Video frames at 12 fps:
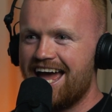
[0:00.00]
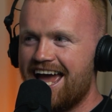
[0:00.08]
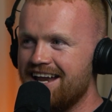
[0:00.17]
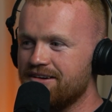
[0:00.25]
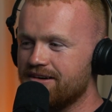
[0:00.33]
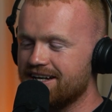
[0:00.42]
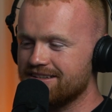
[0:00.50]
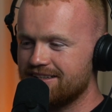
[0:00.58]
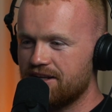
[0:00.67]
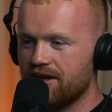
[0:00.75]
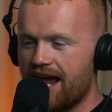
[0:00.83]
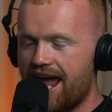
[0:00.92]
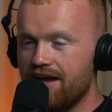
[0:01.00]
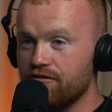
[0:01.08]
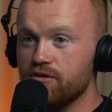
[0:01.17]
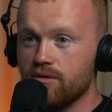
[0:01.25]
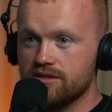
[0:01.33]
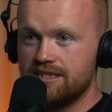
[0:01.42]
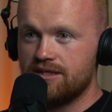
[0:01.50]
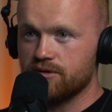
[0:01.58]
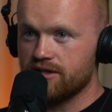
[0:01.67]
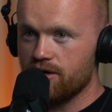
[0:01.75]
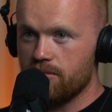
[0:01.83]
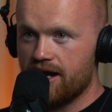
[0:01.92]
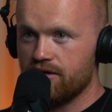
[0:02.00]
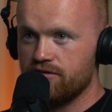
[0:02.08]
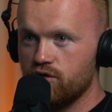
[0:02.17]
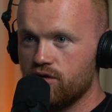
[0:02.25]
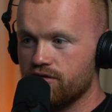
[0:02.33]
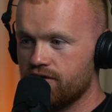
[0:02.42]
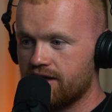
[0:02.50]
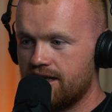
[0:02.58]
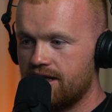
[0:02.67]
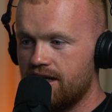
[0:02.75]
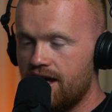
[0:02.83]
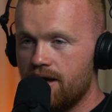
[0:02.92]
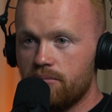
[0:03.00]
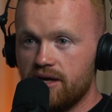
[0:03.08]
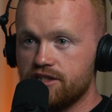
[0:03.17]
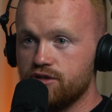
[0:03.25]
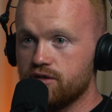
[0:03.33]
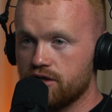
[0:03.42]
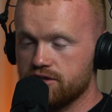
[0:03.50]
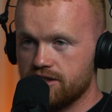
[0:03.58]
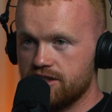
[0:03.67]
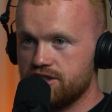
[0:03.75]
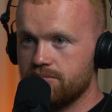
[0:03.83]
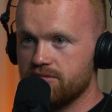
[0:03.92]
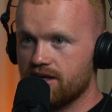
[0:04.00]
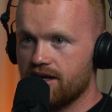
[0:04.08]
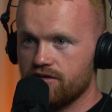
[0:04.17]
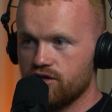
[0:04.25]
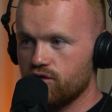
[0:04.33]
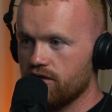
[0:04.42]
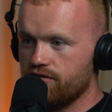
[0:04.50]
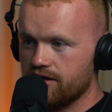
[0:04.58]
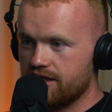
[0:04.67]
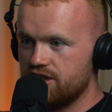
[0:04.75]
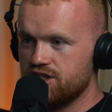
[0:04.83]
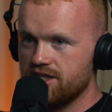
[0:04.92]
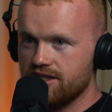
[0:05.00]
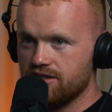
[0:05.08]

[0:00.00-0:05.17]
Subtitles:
Anyone else, like, everyone's equal. Don't matter if you're fucking, me and you go to the gym together, you're a fucking G.